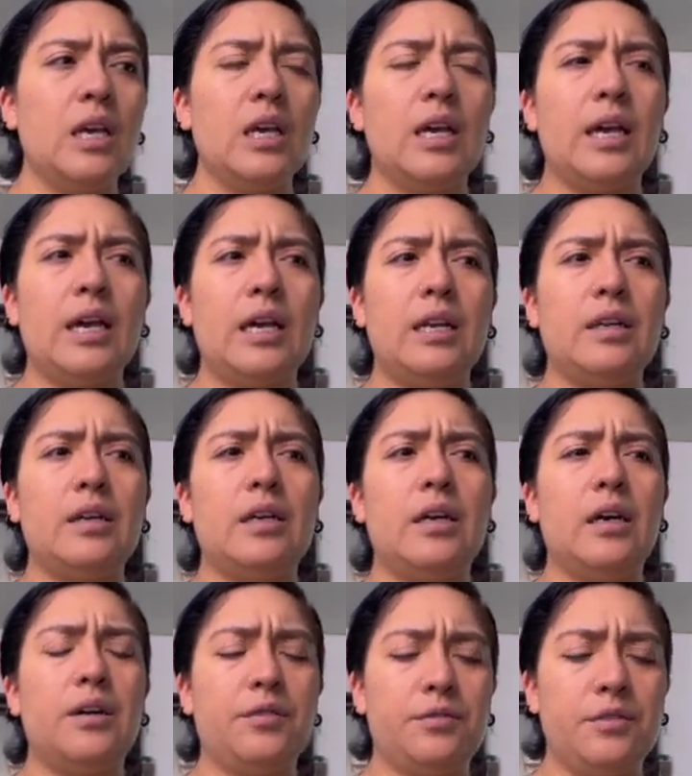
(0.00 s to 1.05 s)
And
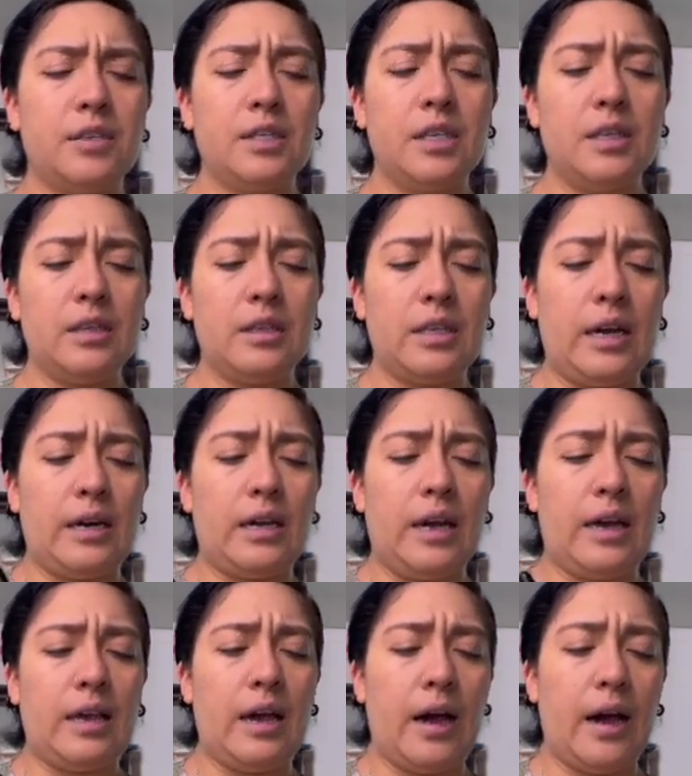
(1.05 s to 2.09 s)
a feeling that I
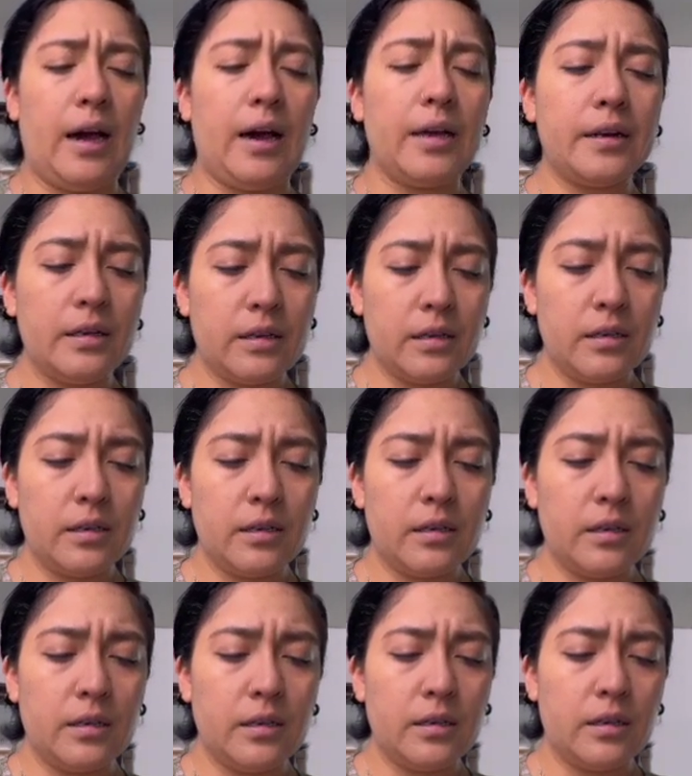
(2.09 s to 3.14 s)
had
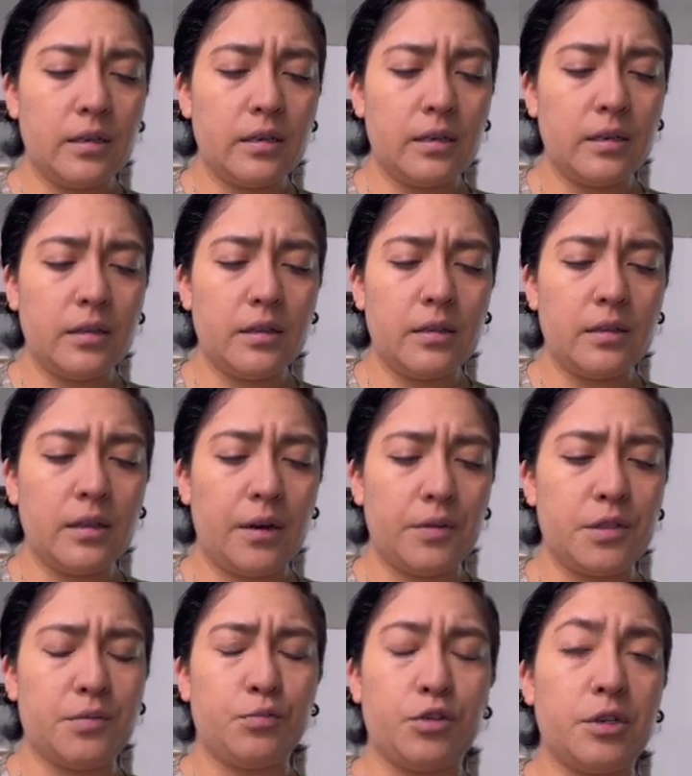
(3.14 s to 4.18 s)
that
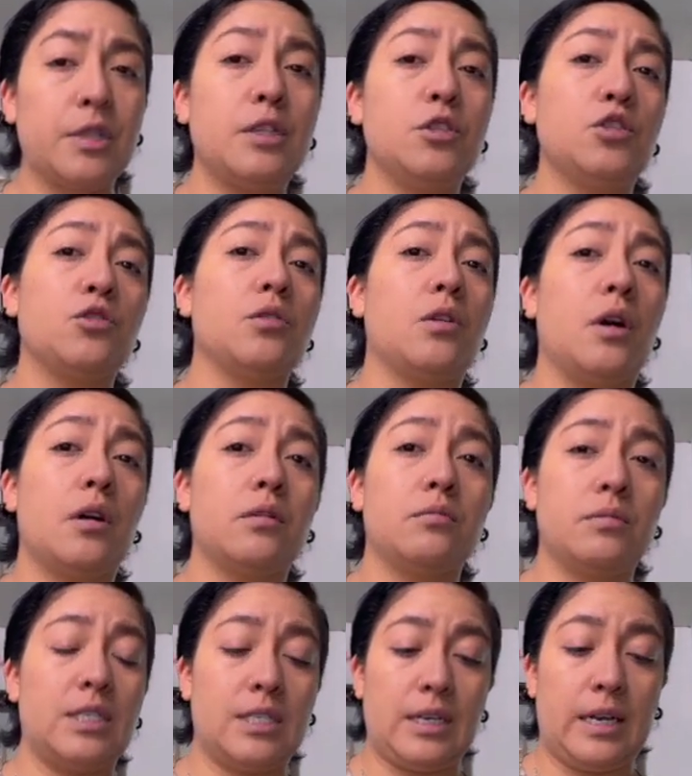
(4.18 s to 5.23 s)
was pretty strong,
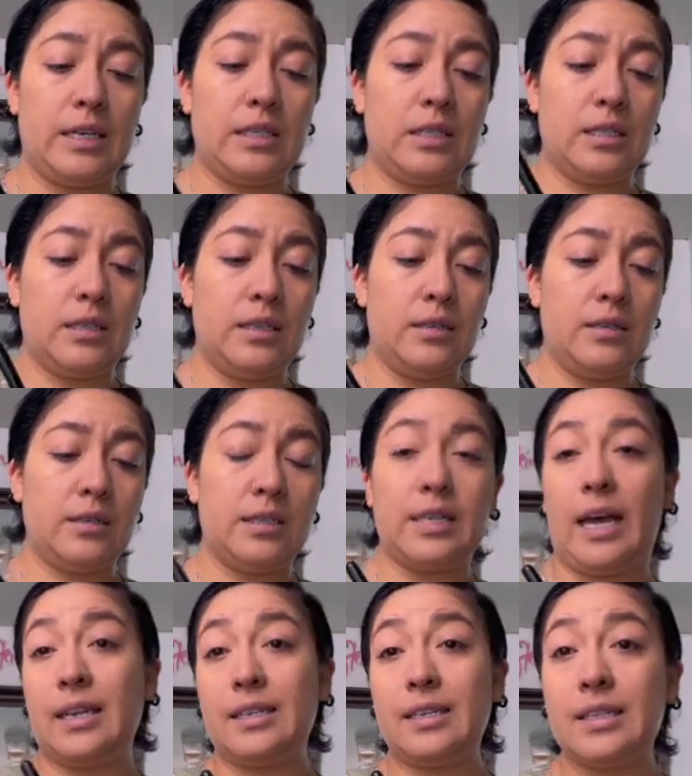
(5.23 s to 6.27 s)
besides
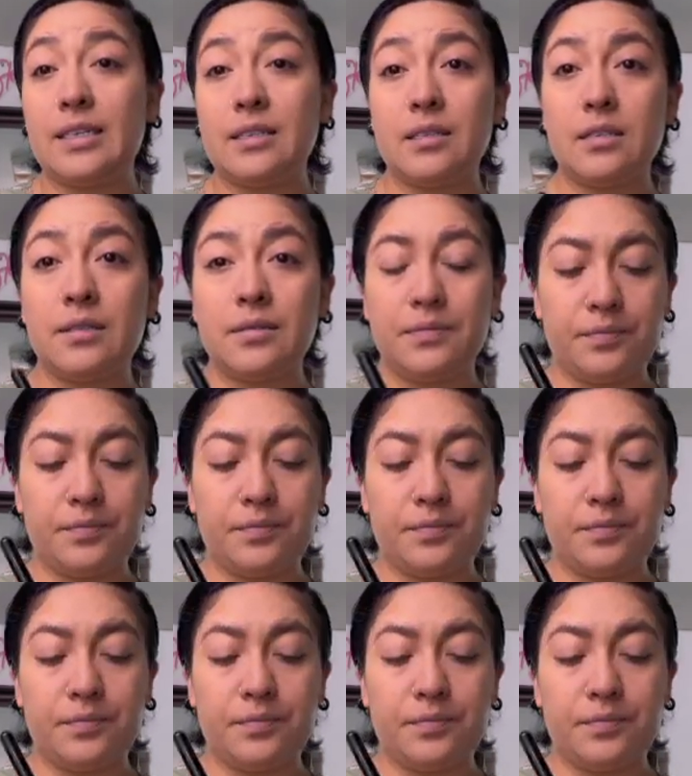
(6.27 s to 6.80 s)
sadness,